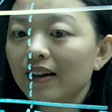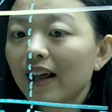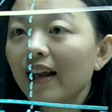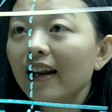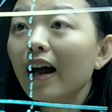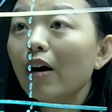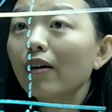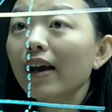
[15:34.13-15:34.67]

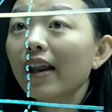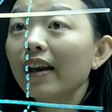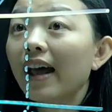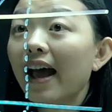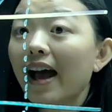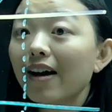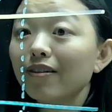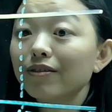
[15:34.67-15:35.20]
they now can
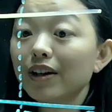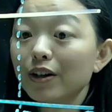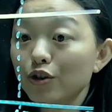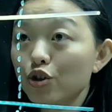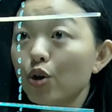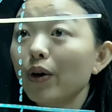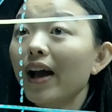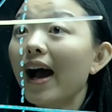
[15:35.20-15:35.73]
have
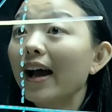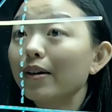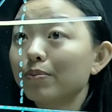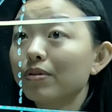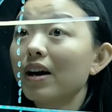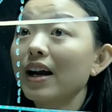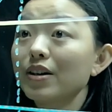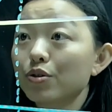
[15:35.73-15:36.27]
enjoy higher
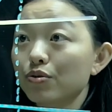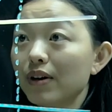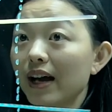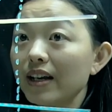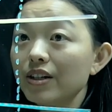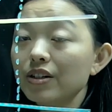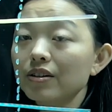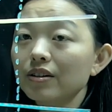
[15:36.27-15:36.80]
price,
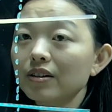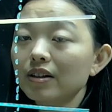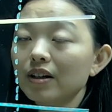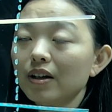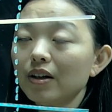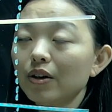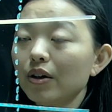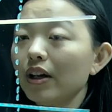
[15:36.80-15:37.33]
right?
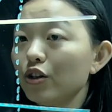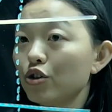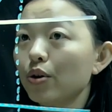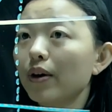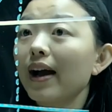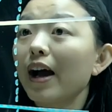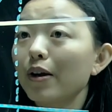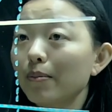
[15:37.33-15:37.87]

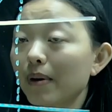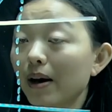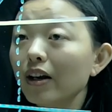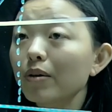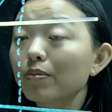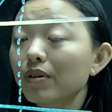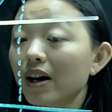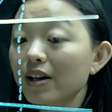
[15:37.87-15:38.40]
Enjoy higher
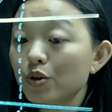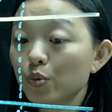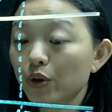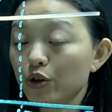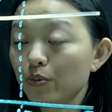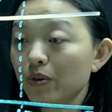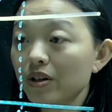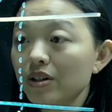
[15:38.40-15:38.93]
market price,
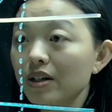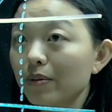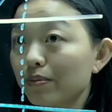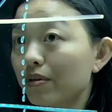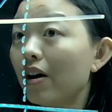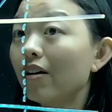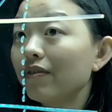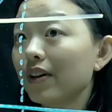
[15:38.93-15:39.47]
which means their
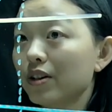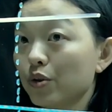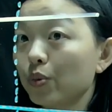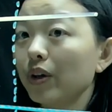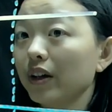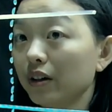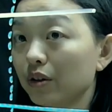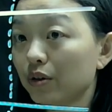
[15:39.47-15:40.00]
profit
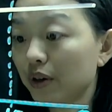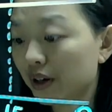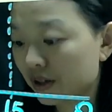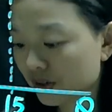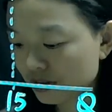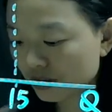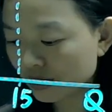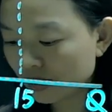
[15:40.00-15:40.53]
will
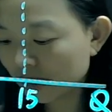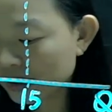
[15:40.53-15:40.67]
increase.